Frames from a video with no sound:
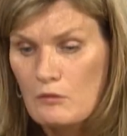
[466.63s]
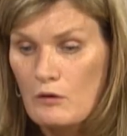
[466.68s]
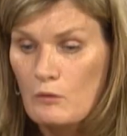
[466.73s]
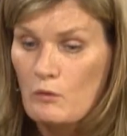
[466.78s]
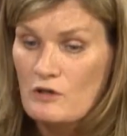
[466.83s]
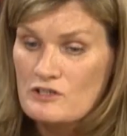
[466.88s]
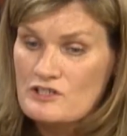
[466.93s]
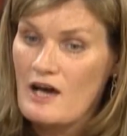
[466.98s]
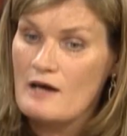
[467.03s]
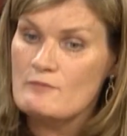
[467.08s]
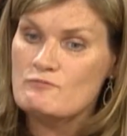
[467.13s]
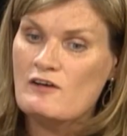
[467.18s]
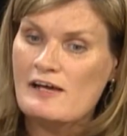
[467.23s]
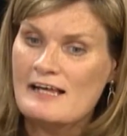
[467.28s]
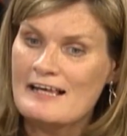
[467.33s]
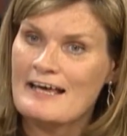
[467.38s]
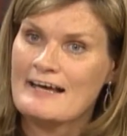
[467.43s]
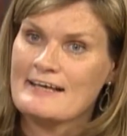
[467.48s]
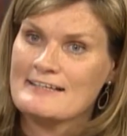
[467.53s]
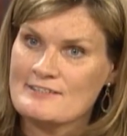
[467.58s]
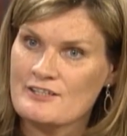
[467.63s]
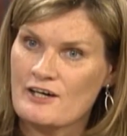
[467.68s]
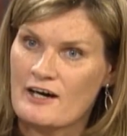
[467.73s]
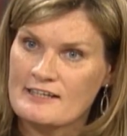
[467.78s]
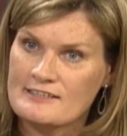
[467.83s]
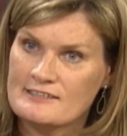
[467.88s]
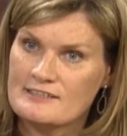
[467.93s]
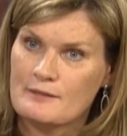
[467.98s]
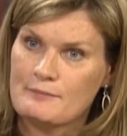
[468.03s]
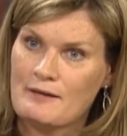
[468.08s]
what I'm really
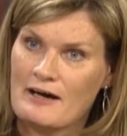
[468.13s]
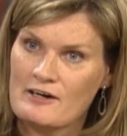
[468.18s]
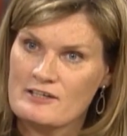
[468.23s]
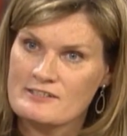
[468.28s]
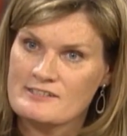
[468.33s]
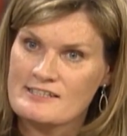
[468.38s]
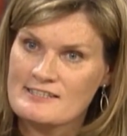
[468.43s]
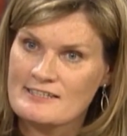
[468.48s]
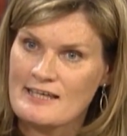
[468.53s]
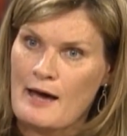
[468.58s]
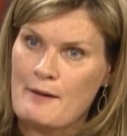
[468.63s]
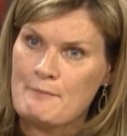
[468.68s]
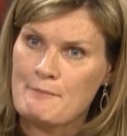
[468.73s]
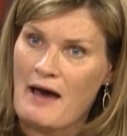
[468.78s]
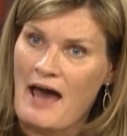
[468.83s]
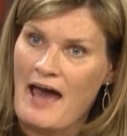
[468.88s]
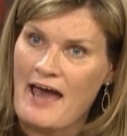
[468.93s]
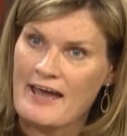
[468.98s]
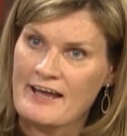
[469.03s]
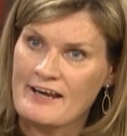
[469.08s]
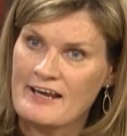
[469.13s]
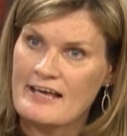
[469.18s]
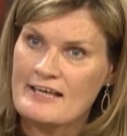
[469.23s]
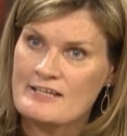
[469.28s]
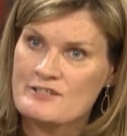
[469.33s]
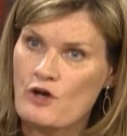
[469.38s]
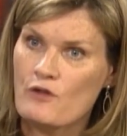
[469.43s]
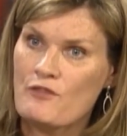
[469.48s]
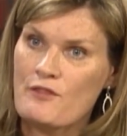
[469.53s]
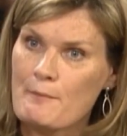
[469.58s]
excited about is this campaign
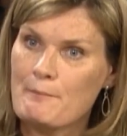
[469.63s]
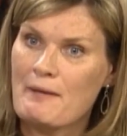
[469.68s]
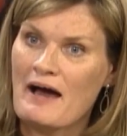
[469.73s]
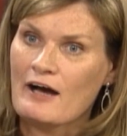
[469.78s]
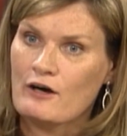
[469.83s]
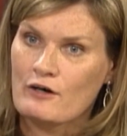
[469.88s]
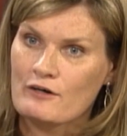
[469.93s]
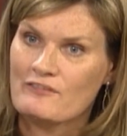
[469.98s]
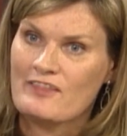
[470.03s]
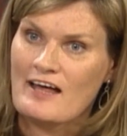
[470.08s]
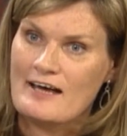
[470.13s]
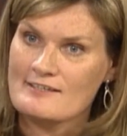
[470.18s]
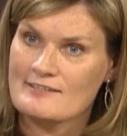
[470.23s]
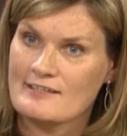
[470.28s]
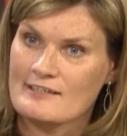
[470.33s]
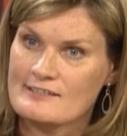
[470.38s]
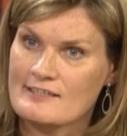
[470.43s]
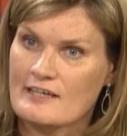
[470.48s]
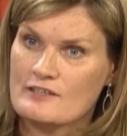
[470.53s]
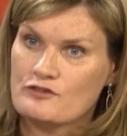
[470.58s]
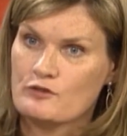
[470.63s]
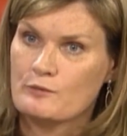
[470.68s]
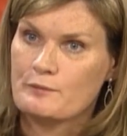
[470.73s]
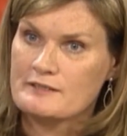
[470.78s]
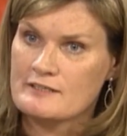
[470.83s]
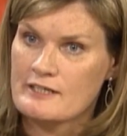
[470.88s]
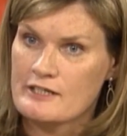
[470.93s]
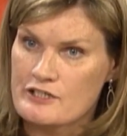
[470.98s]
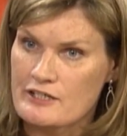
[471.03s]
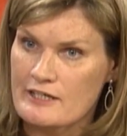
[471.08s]
is on the back of that successful
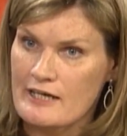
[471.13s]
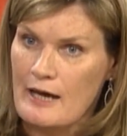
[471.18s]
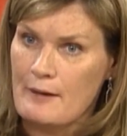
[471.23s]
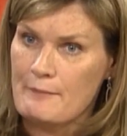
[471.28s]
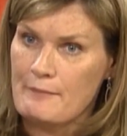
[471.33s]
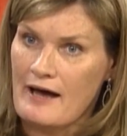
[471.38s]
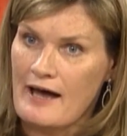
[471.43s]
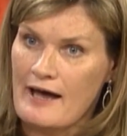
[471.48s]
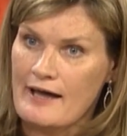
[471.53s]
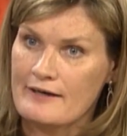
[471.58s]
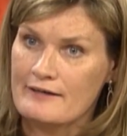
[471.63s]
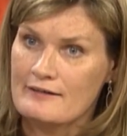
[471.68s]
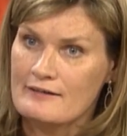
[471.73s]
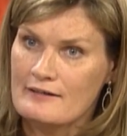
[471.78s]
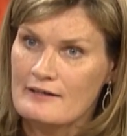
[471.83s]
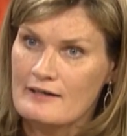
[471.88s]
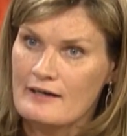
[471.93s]
petition campaign.